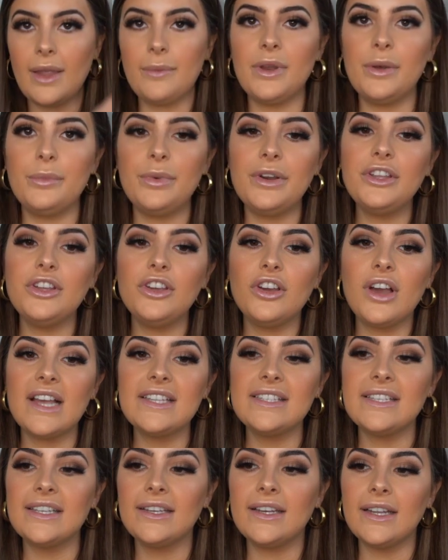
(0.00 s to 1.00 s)
I'm going to bring you
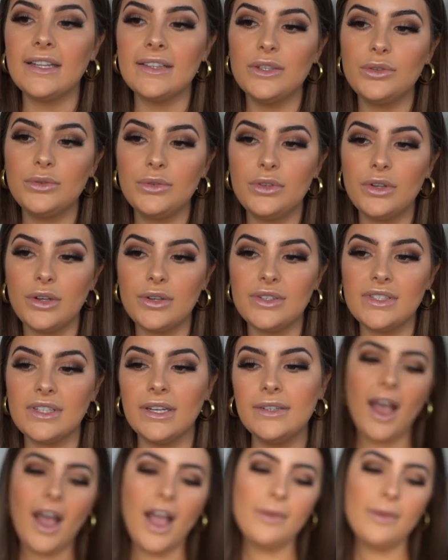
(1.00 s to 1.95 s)
guys in a little closer.